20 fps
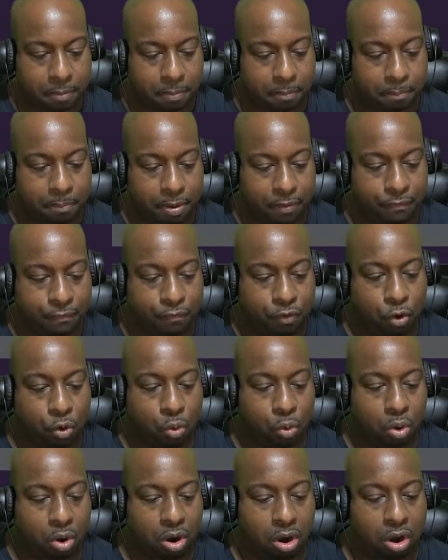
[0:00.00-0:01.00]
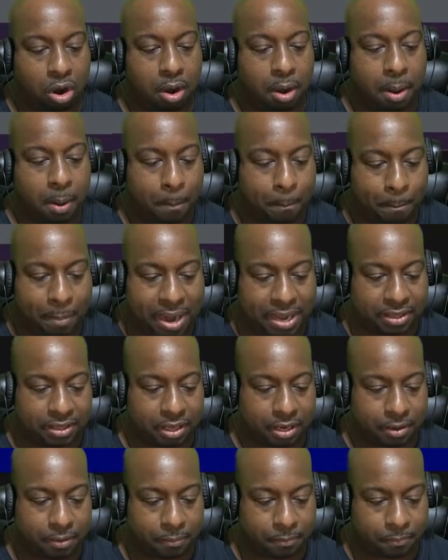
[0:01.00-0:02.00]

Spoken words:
before method,